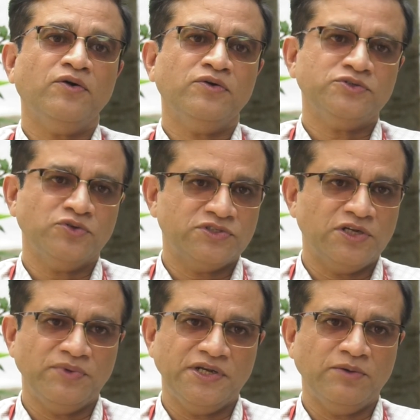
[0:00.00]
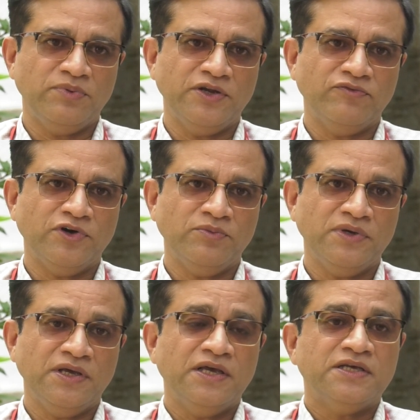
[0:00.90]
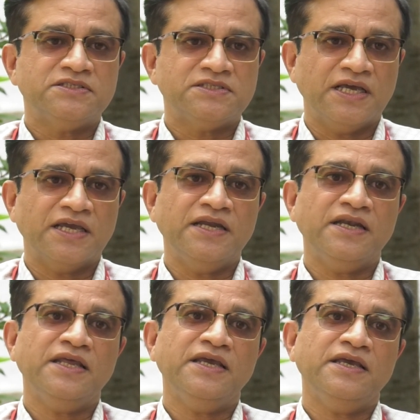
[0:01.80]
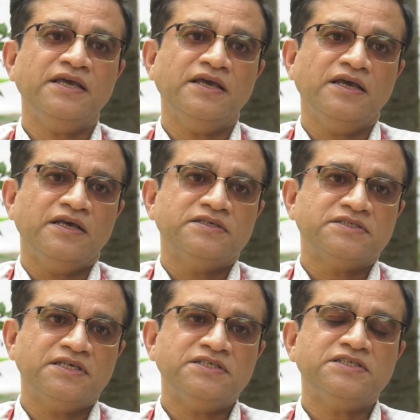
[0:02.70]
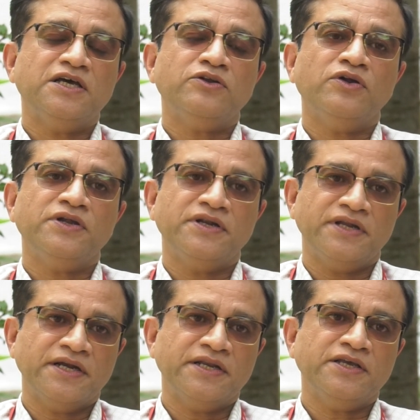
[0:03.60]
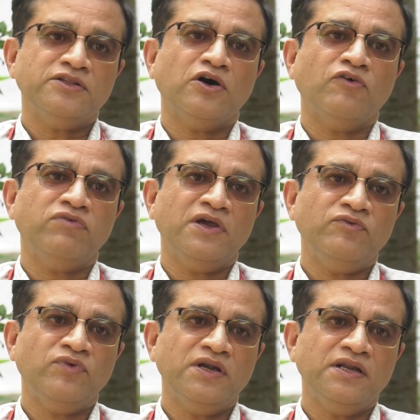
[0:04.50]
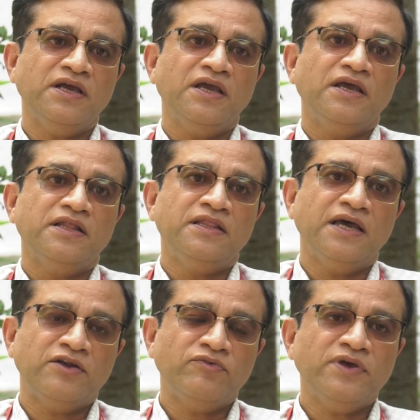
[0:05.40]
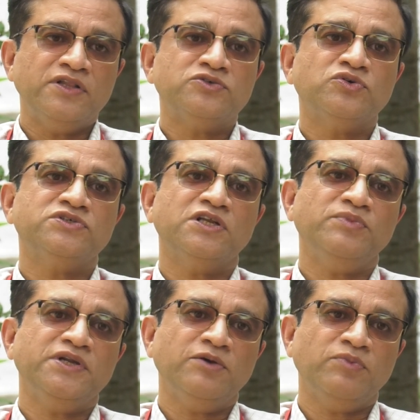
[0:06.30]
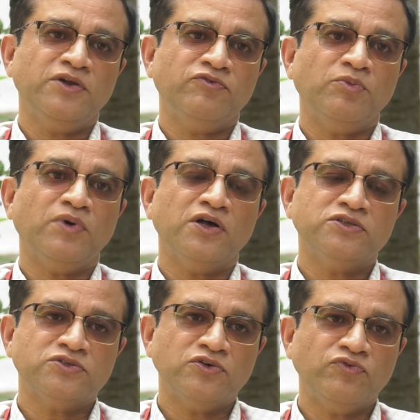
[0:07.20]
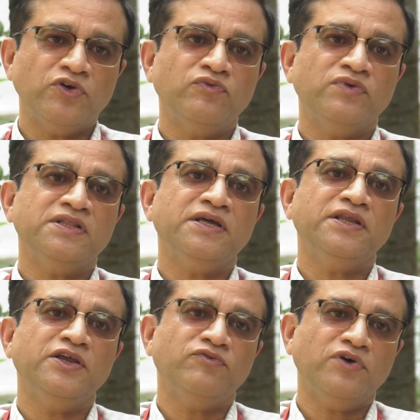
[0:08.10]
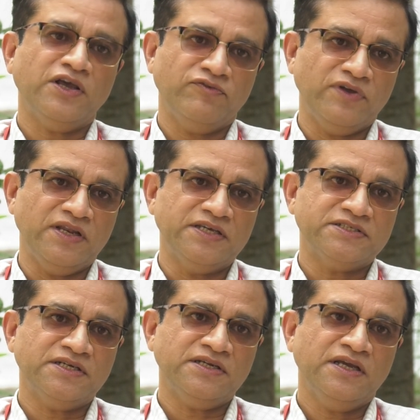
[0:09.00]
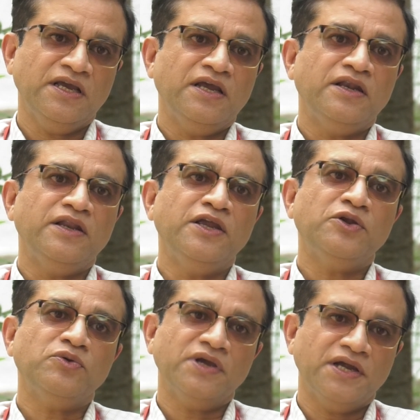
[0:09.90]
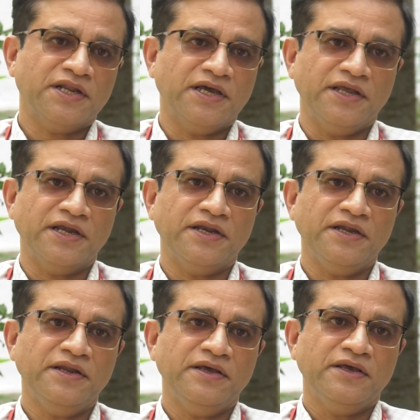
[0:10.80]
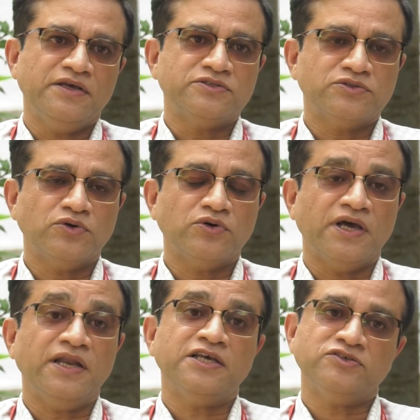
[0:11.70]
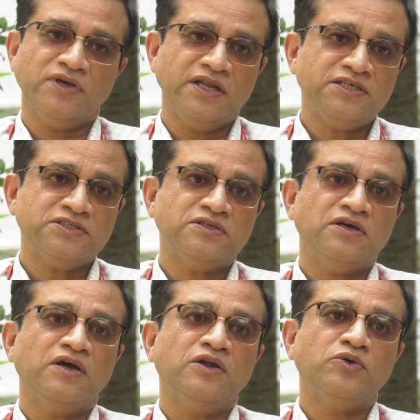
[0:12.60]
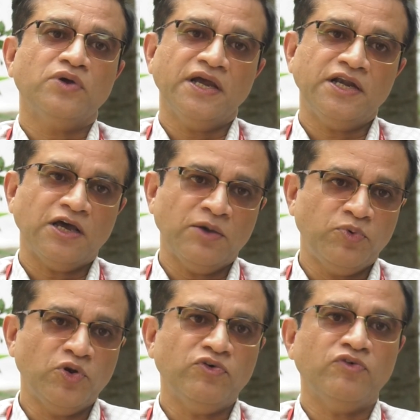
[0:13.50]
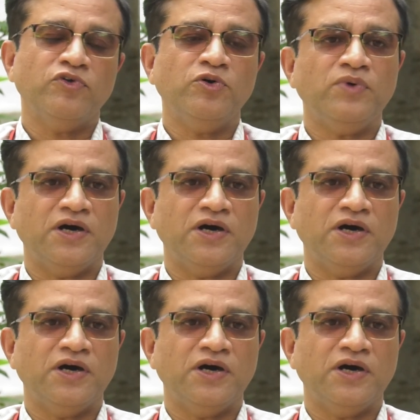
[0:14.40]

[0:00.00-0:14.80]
on social media platform. Secondly, since they are not interacting in the offline world, that way the social media platform also fulfill the need for affiliation, need to get connected, so and as well as to get approval from